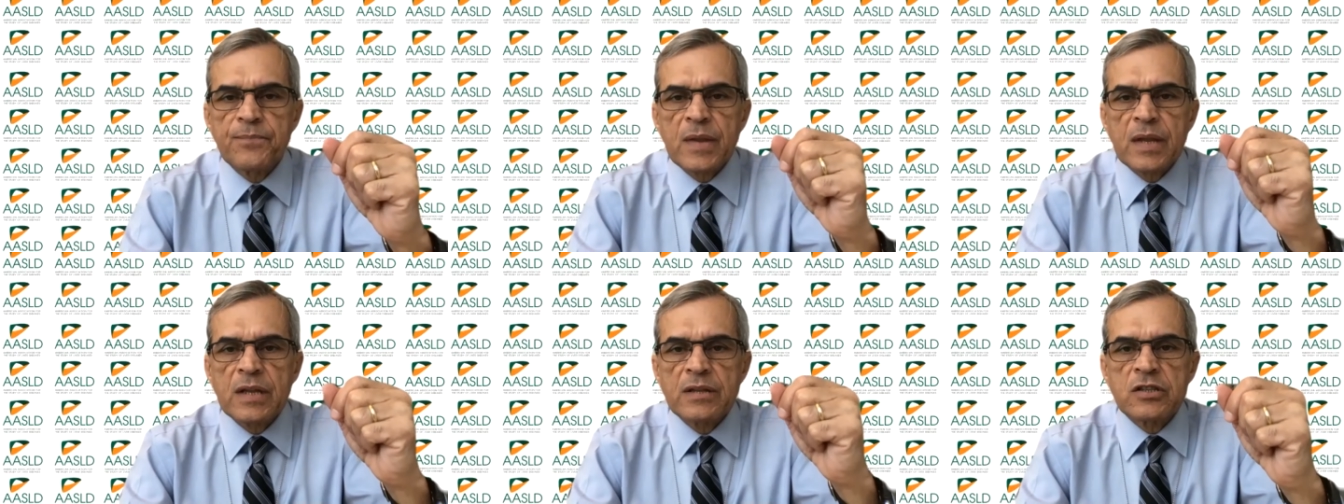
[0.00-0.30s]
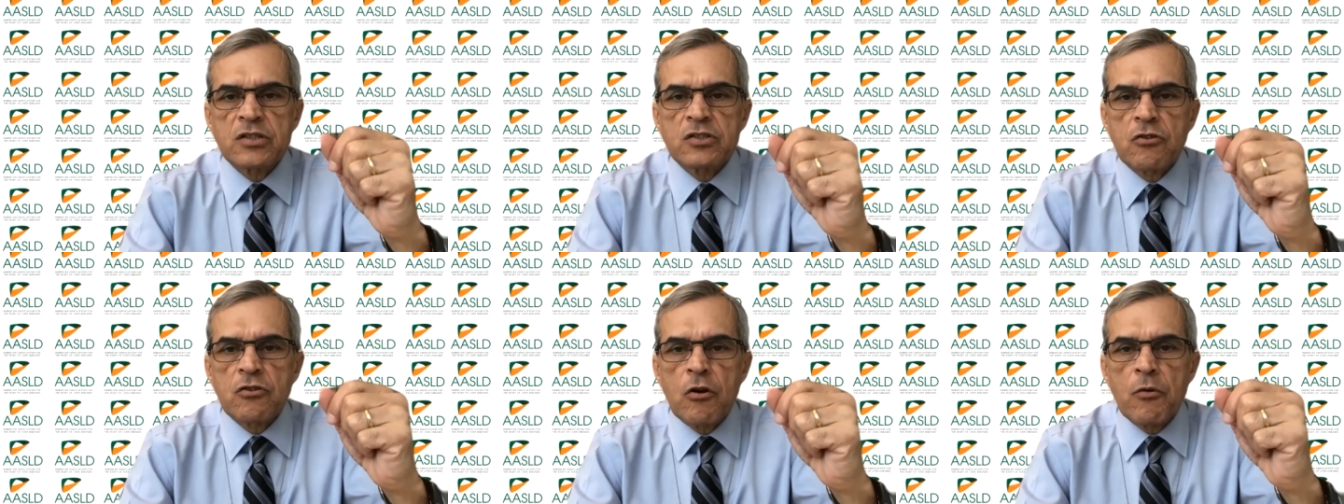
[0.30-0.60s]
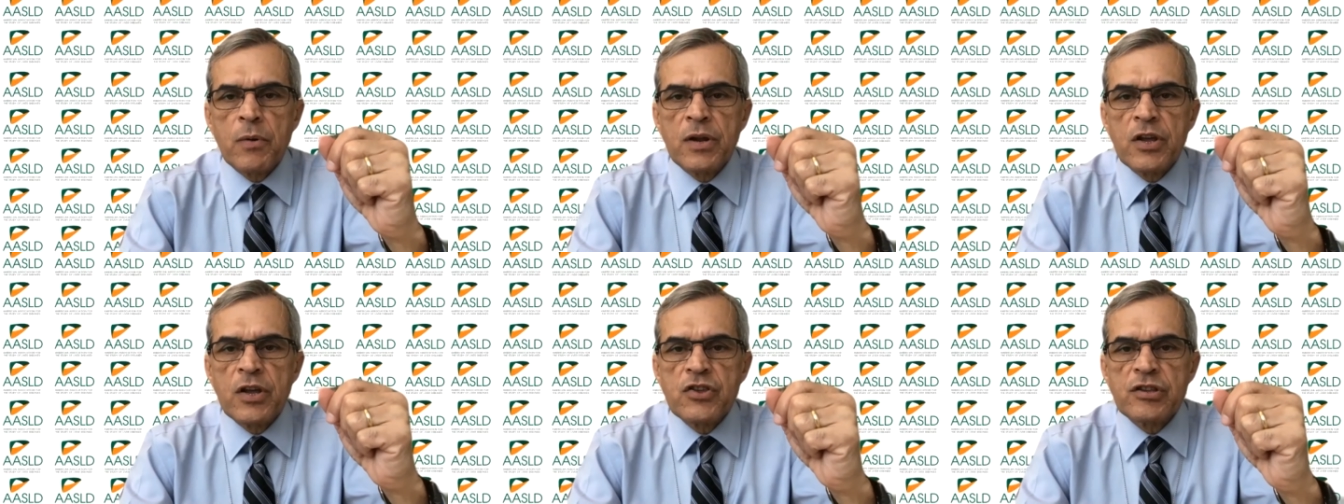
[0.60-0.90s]
this
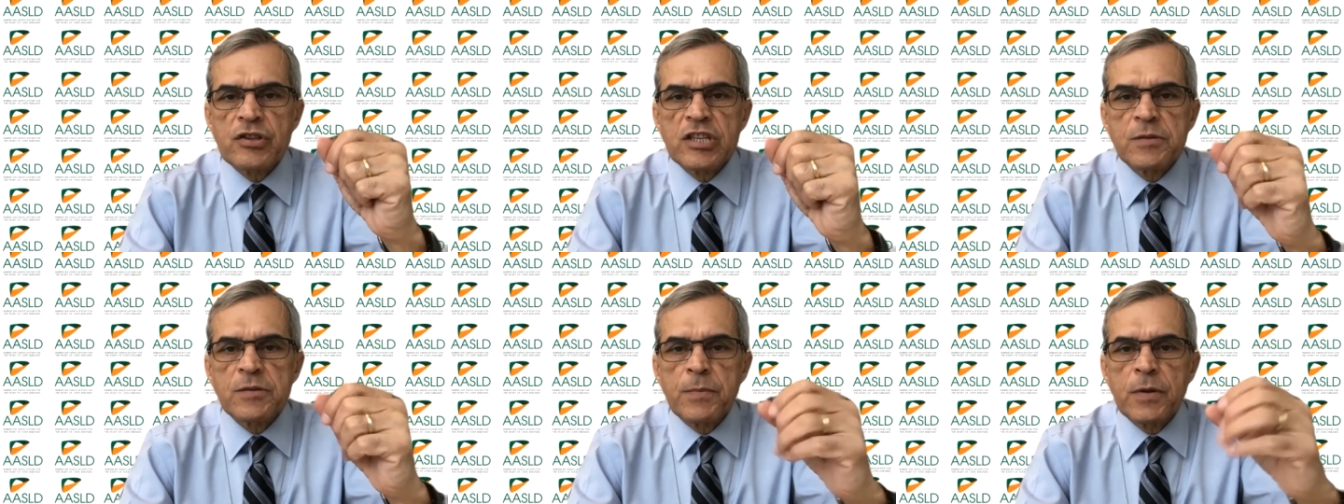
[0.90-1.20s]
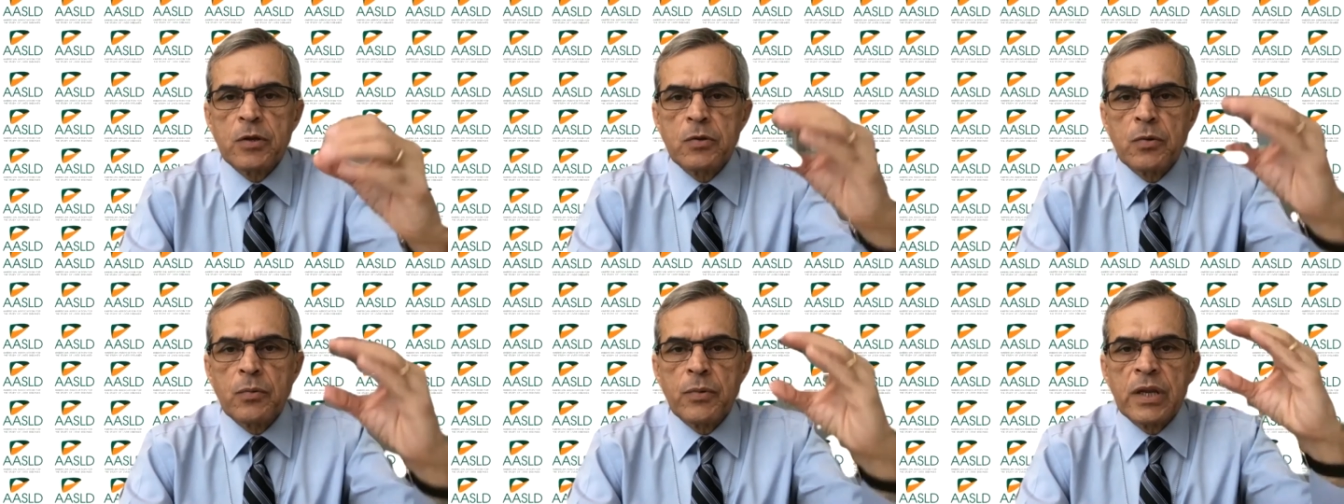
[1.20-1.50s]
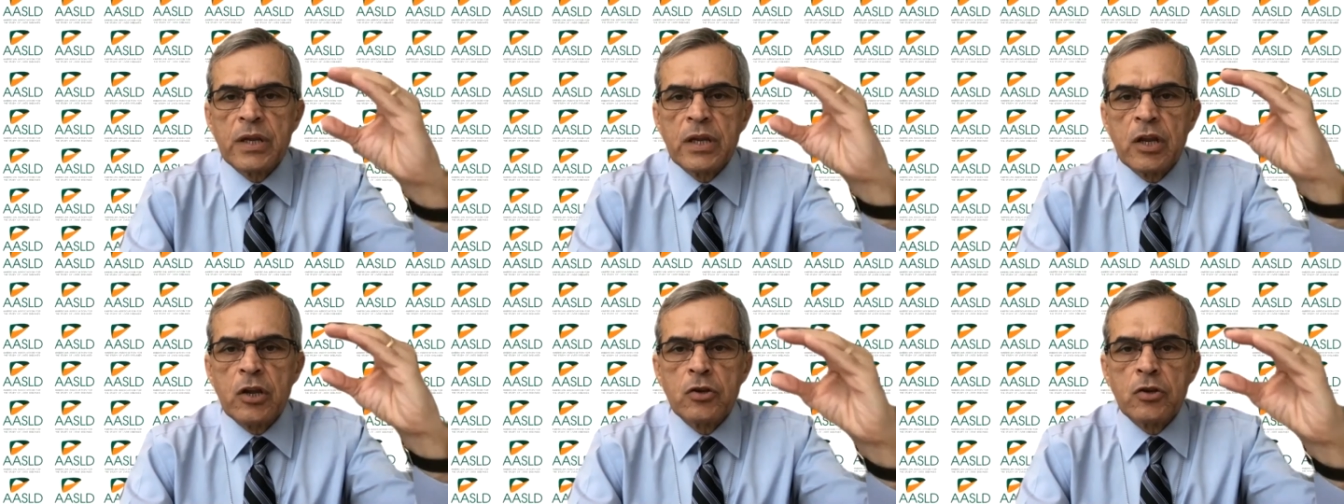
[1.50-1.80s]
correlation is between
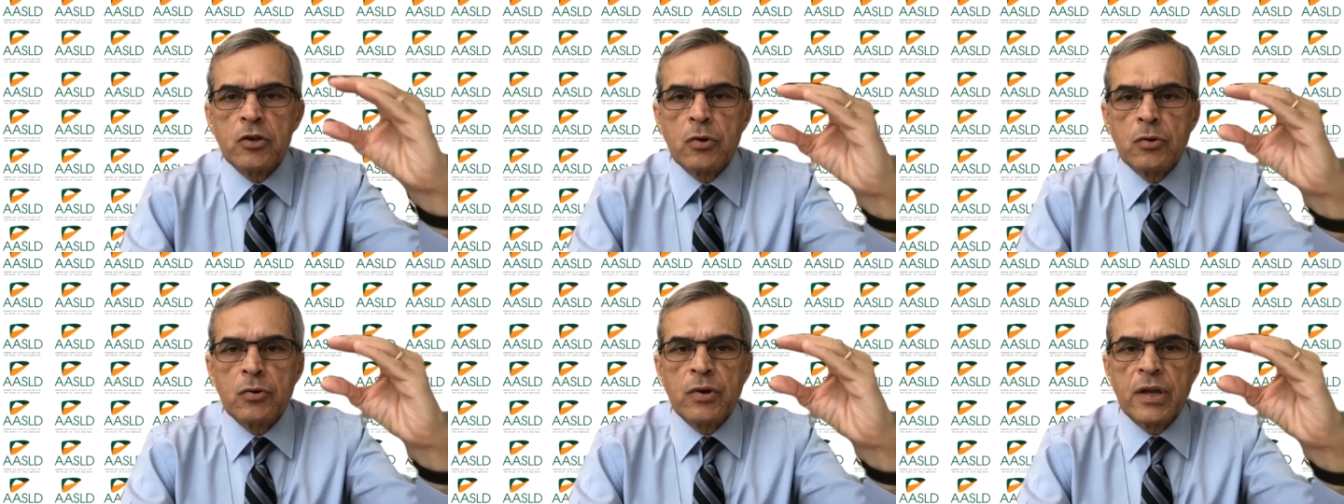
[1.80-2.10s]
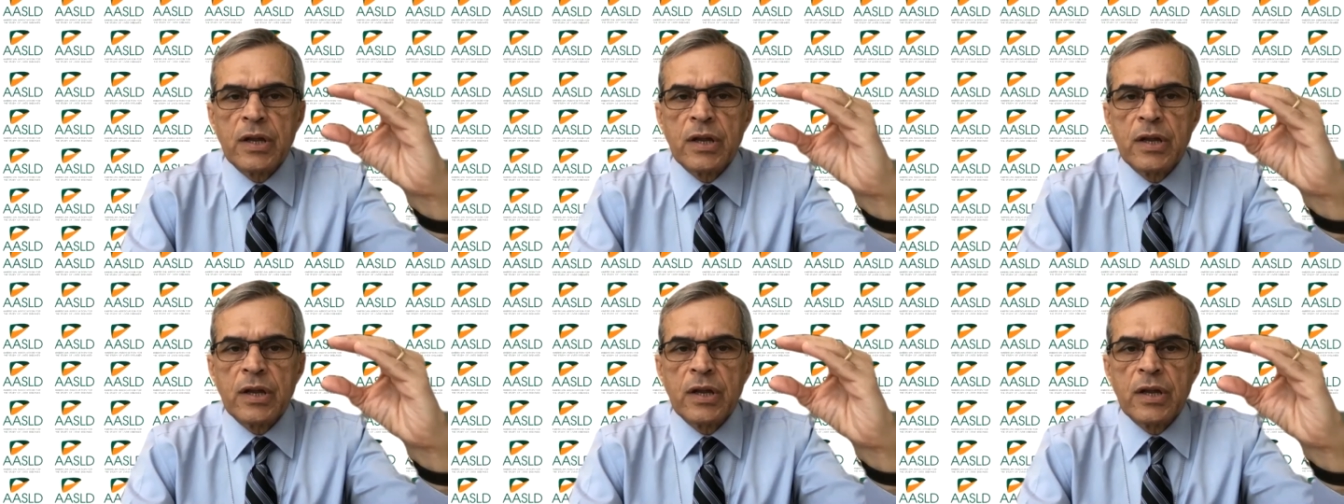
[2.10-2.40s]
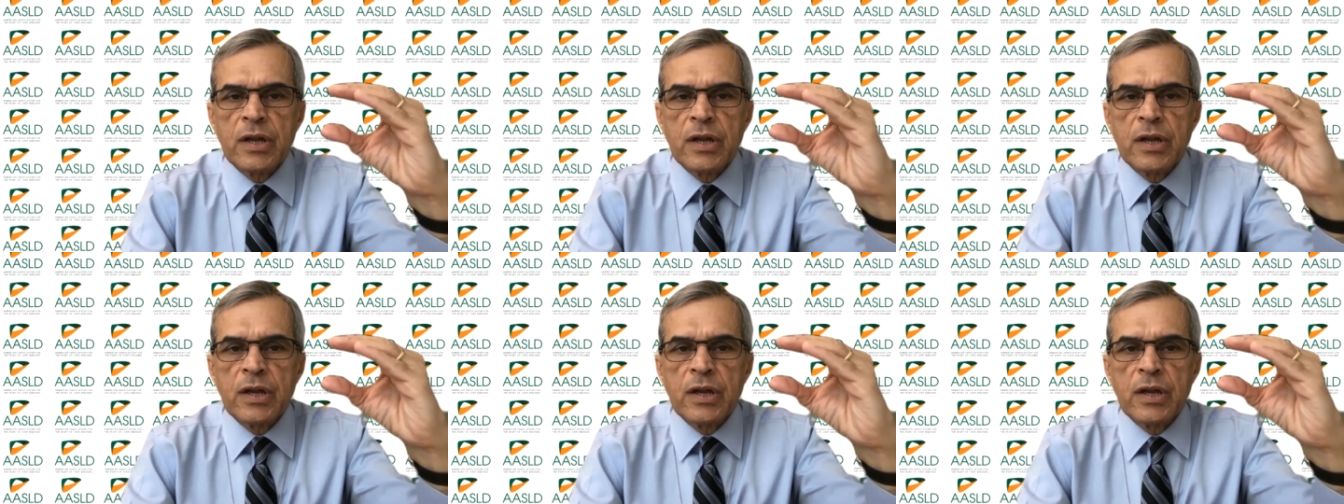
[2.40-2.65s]
interleukin